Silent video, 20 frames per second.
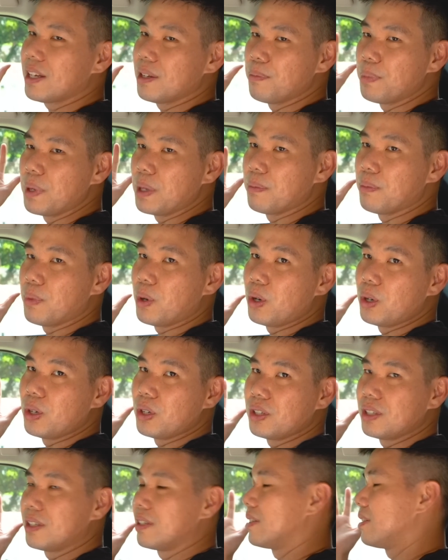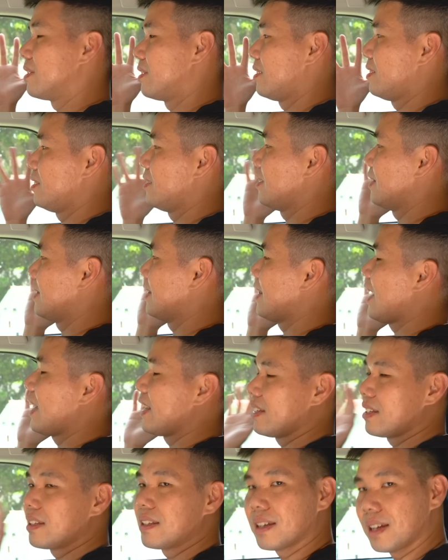a bit more
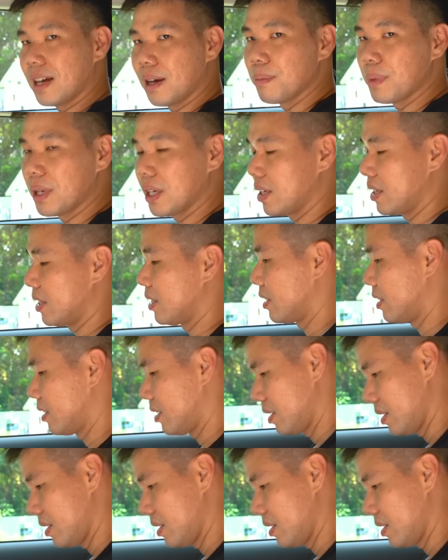light coming in.